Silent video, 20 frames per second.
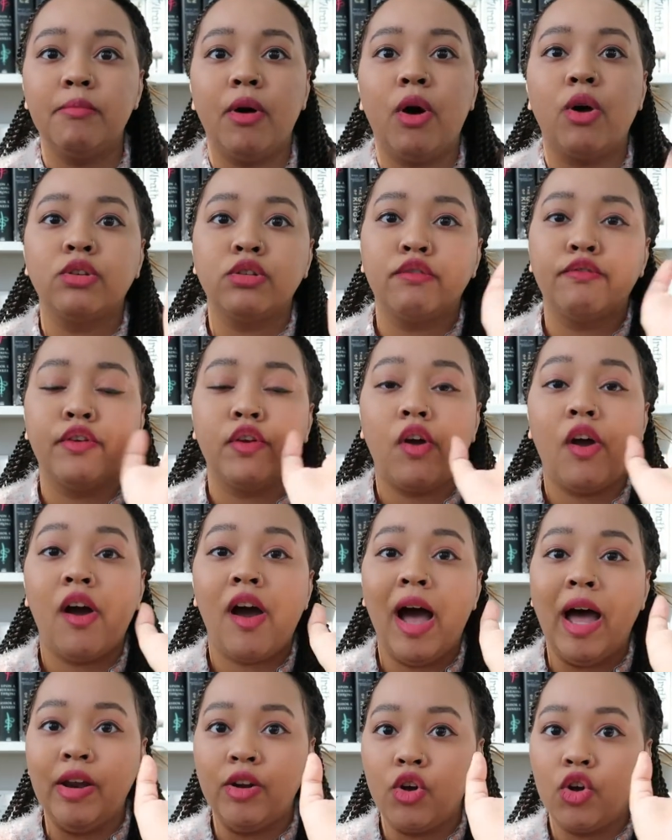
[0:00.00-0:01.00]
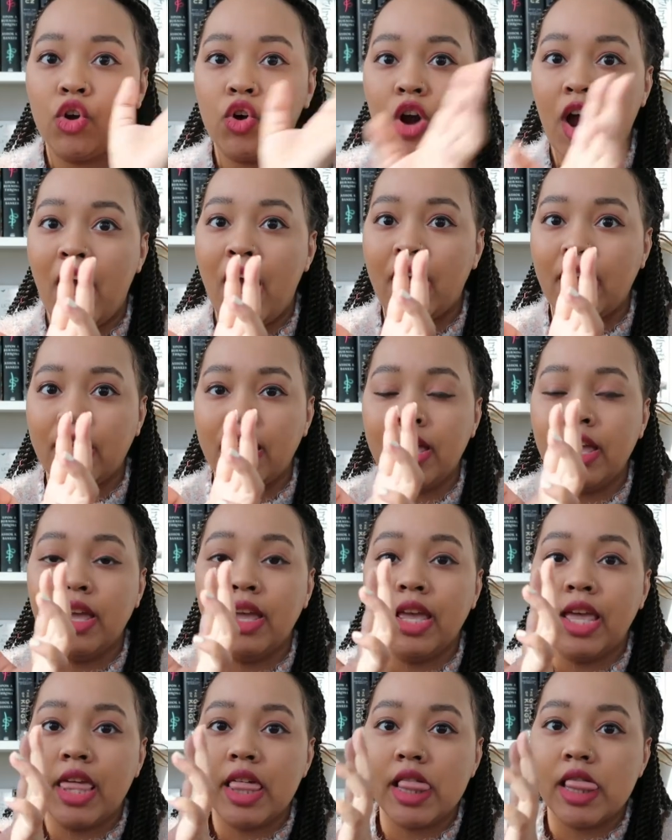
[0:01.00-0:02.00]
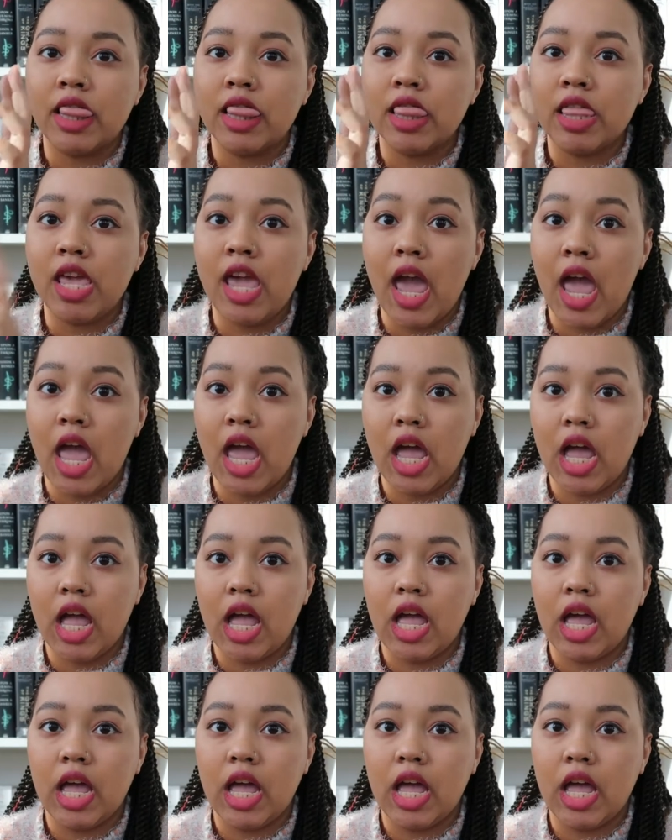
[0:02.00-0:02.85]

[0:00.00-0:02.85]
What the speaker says: but also figure out how to crack the egg